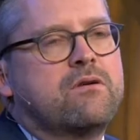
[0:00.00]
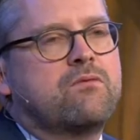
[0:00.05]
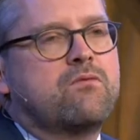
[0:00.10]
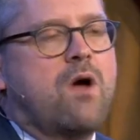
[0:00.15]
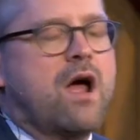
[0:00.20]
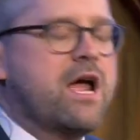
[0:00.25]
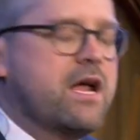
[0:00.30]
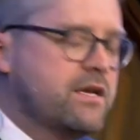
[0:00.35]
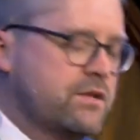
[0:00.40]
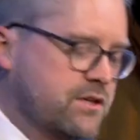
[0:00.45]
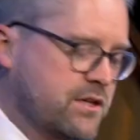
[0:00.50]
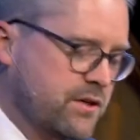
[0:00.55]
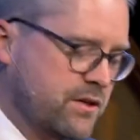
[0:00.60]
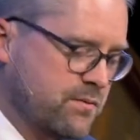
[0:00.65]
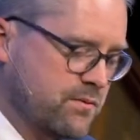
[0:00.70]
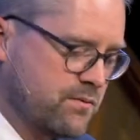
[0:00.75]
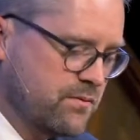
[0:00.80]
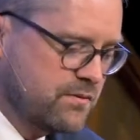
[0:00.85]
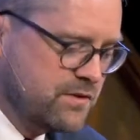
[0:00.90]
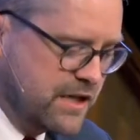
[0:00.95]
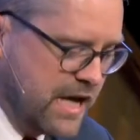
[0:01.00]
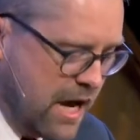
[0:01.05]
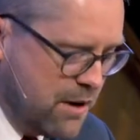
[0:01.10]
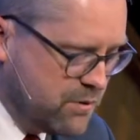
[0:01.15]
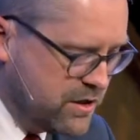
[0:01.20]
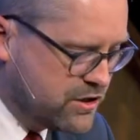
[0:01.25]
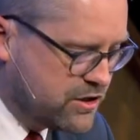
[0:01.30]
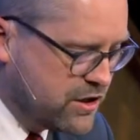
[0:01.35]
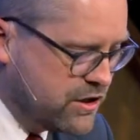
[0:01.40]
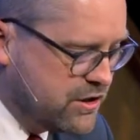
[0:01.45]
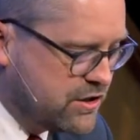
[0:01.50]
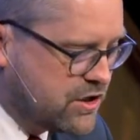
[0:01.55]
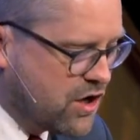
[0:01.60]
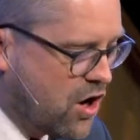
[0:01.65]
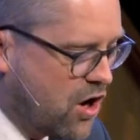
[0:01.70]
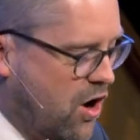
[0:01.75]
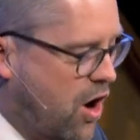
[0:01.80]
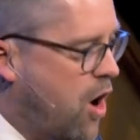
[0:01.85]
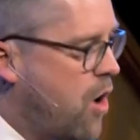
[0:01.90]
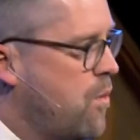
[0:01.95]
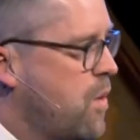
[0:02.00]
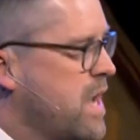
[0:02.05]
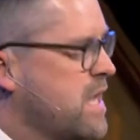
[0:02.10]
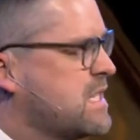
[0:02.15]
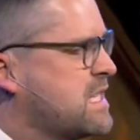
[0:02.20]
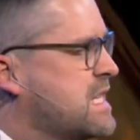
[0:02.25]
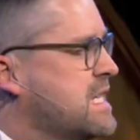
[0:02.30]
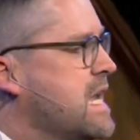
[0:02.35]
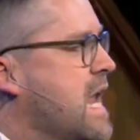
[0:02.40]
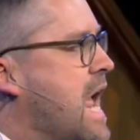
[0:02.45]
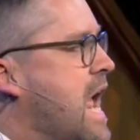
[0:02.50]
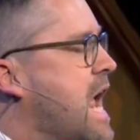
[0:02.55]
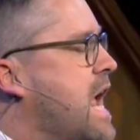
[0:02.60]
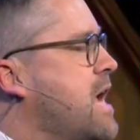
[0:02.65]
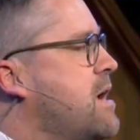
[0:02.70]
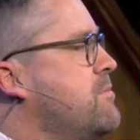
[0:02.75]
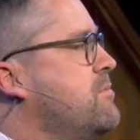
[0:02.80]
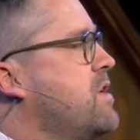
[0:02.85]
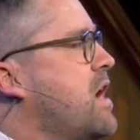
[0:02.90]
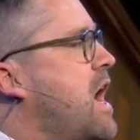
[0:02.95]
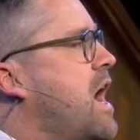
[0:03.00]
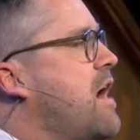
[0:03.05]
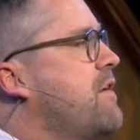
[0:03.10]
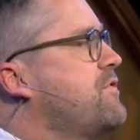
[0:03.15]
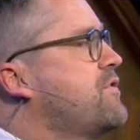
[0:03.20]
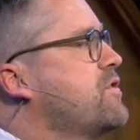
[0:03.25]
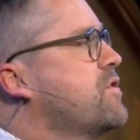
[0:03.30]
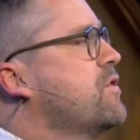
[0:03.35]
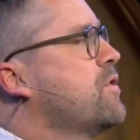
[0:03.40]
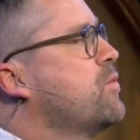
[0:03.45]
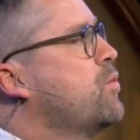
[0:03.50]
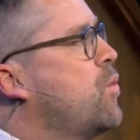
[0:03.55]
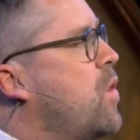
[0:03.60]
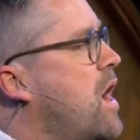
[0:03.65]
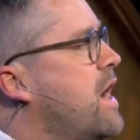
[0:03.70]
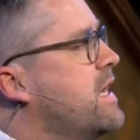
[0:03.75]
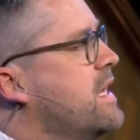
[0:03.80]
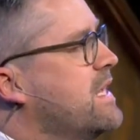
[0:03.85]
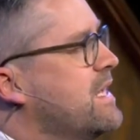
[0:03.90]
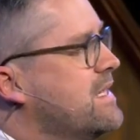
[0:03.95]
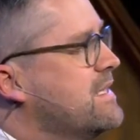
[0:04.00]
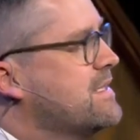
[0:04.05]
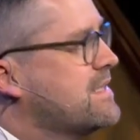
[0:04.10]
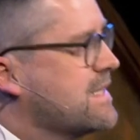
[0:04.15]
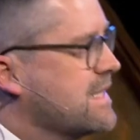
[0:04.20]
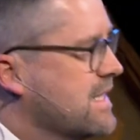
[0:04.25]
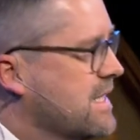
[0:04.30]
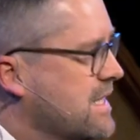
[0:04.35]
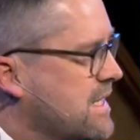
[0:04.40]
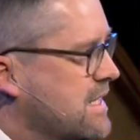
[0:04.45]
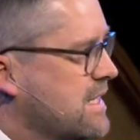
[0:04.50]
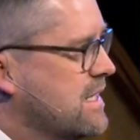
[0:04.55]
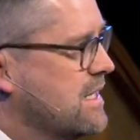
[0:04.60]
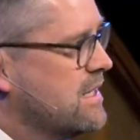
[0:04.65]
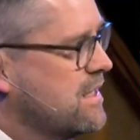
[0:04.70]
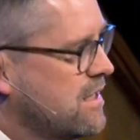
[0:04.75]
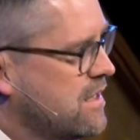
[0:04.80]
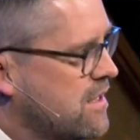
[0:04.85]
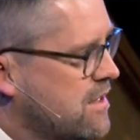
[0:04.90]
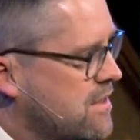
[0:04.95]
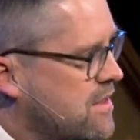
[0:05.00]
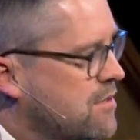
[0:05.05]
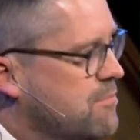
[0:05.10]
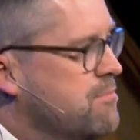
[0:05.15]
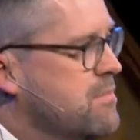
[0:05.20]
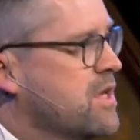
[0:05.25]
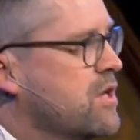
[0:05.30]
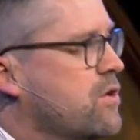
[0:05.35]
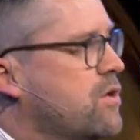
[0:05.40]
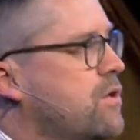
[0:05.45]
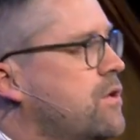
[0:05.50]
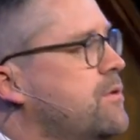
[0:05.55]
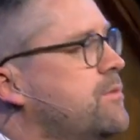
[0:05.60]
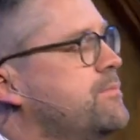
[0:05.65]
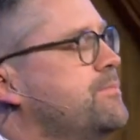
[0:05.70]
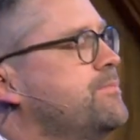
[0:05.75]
right? Sandwiches are always named after what is in the middle.